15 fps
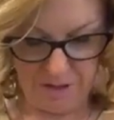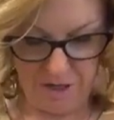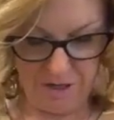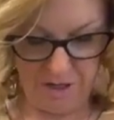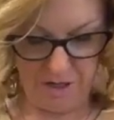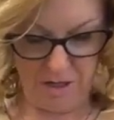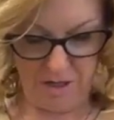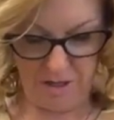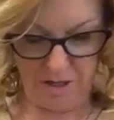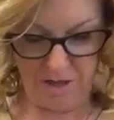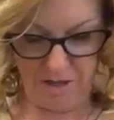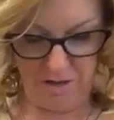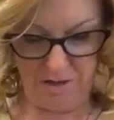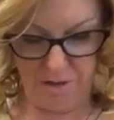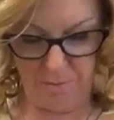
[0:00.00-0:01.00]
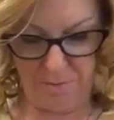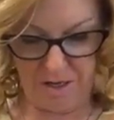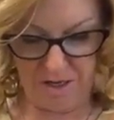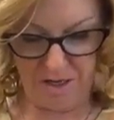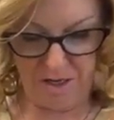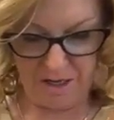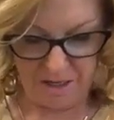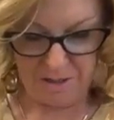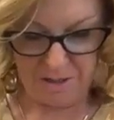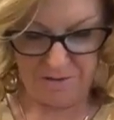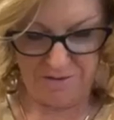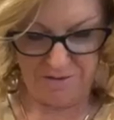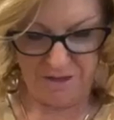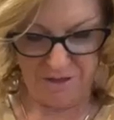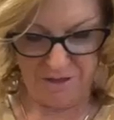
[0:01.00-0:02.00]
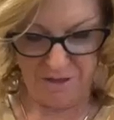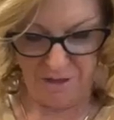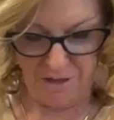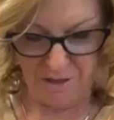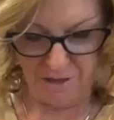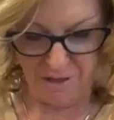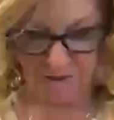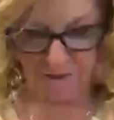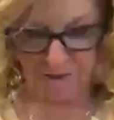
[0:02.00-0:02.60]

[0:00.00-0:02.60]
onion in there. There'll be a hint of onion.